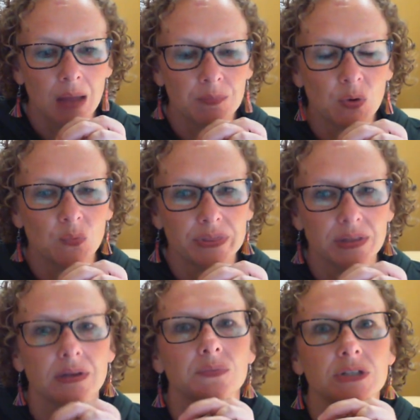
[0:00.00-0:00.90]
One thing
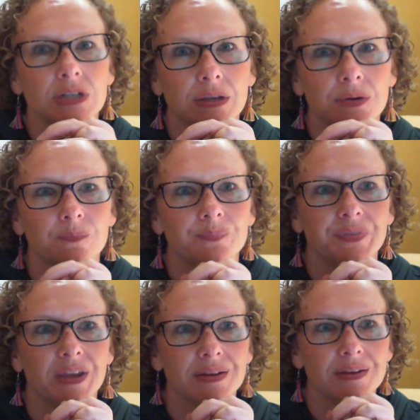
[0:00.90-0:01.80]
I will tell you
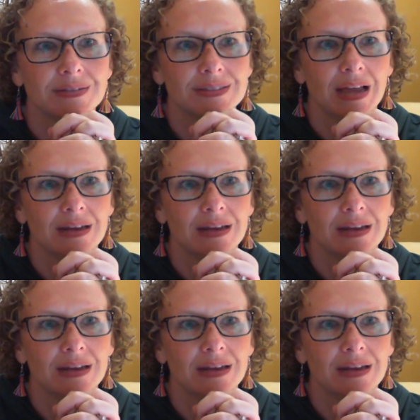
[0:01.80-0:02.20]
is that